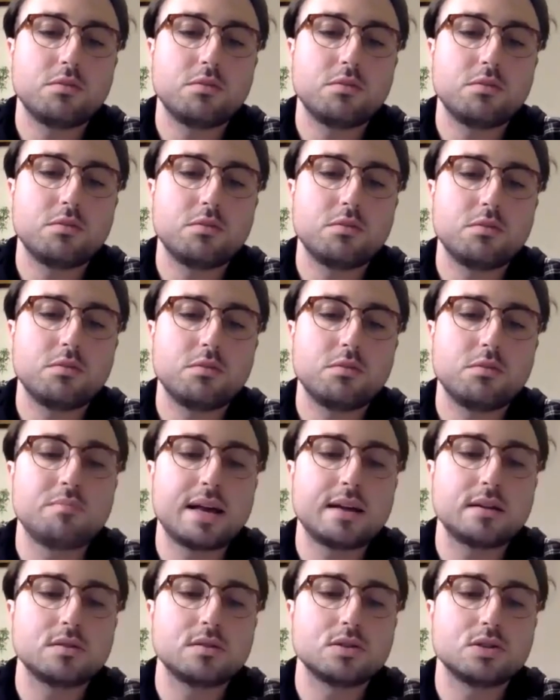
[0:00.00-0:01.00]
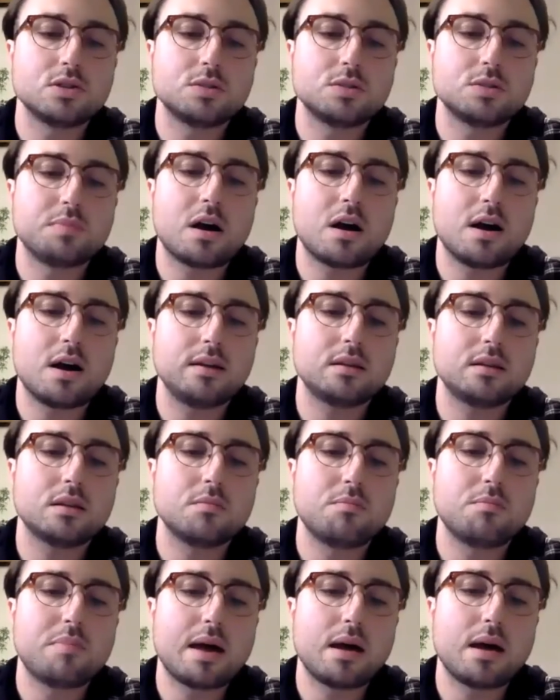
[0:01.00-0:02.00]
beer garden bench
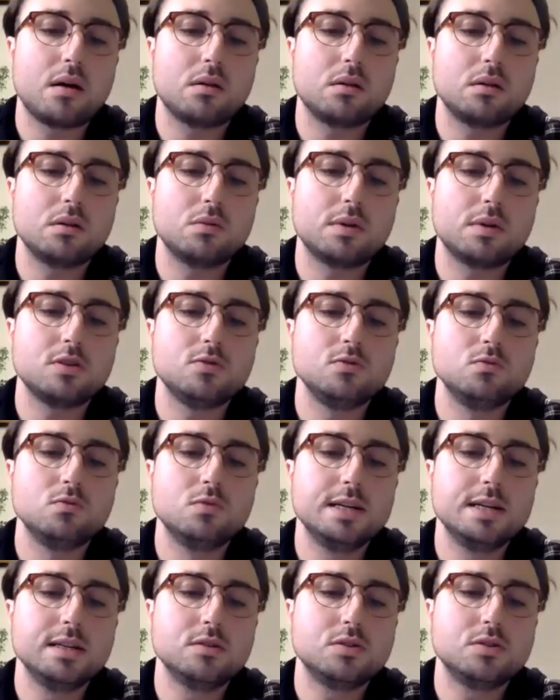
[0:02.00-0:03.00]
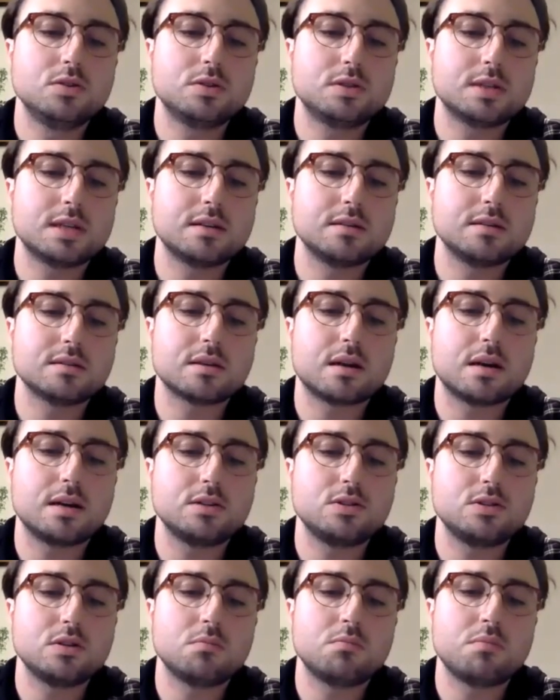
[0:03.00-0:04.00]
behind the bell when you reached
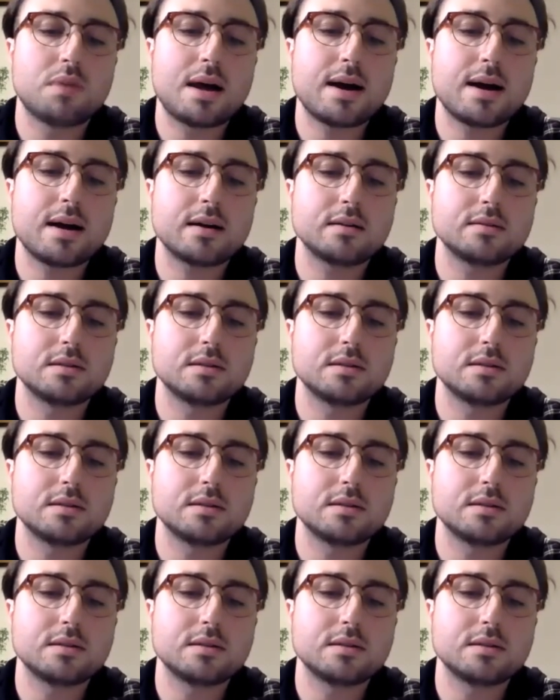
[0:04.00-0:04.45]
inside your bag